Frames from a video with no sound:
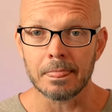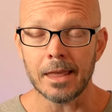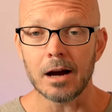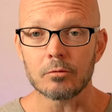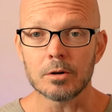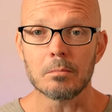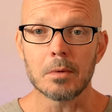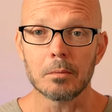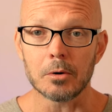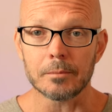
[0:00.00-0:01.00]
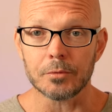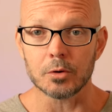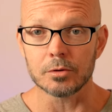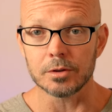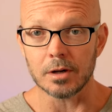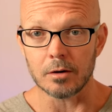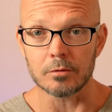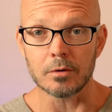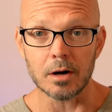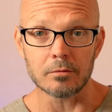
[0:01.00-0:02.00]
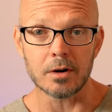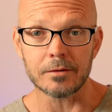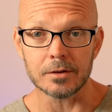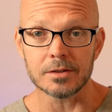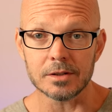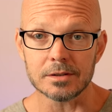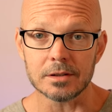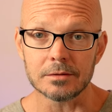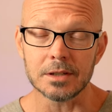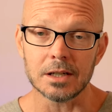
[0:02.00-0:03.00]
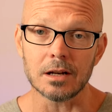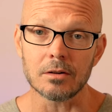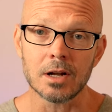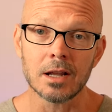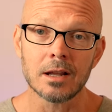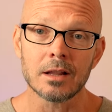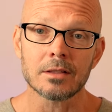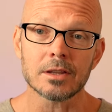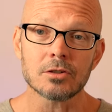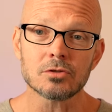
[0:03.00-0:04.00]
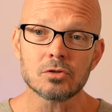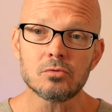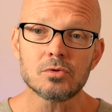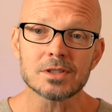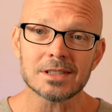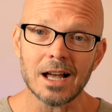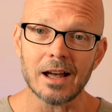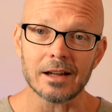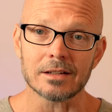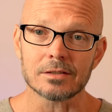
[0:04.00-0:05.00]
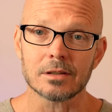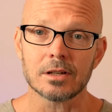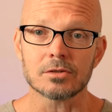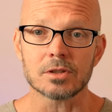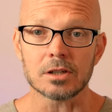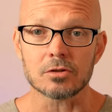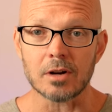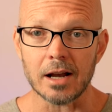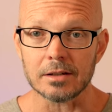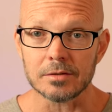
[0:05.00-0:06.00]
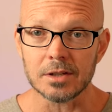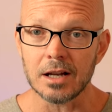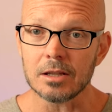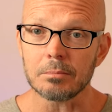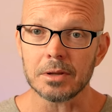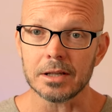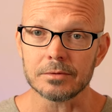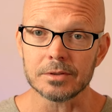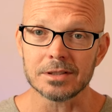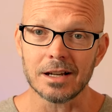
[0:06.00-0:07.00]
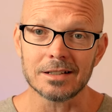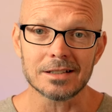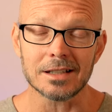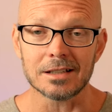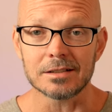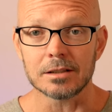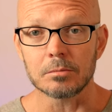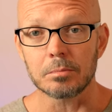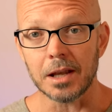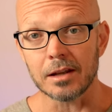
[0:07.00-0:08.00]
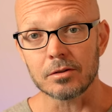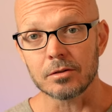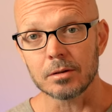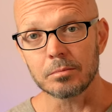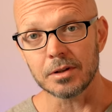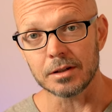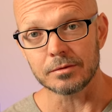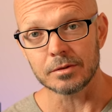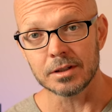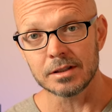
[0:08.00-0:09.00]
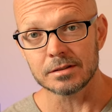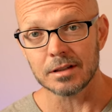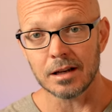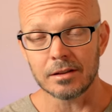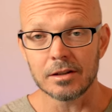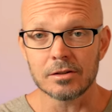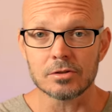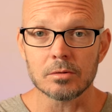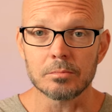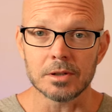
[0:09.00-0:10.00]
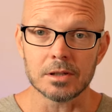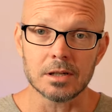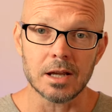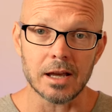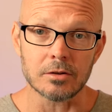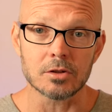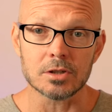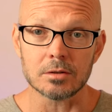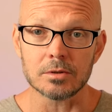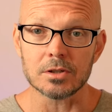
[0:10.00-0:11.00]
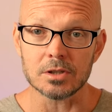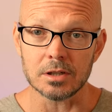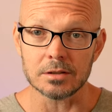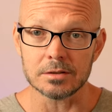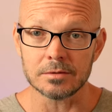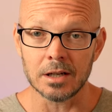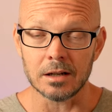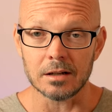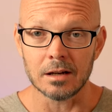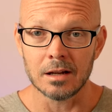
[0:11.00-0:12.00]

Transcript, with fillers: Now, remember, earlier, I, re I referenced this in the video, that there's two sides. There's the attractive side, the playful side, teasing, bantering, playfulness, and then there's your ability to handle the shit when the shit hits the fan.